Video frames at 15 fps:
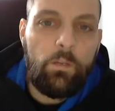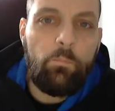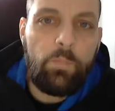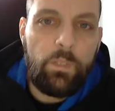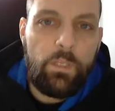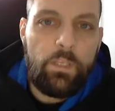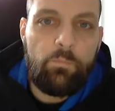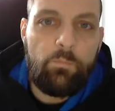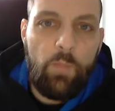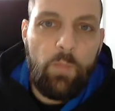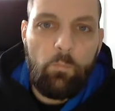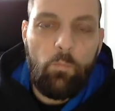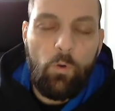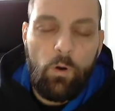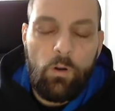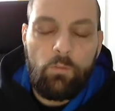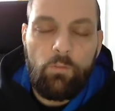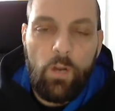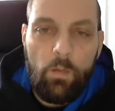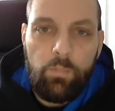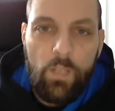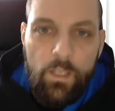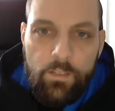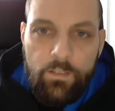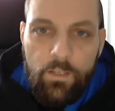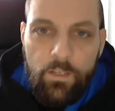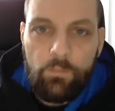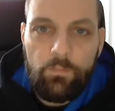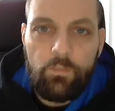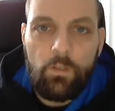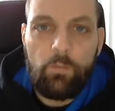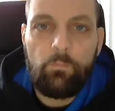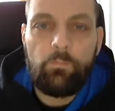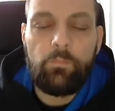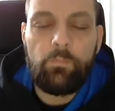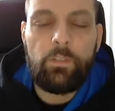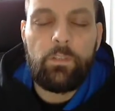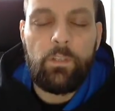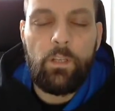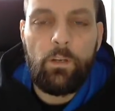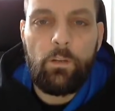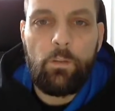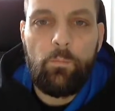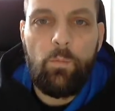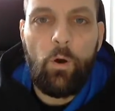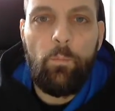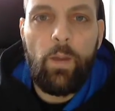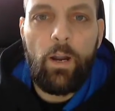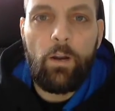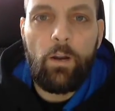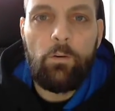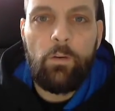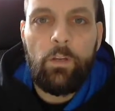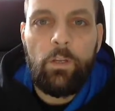please make more red blood cells from the bone marrow.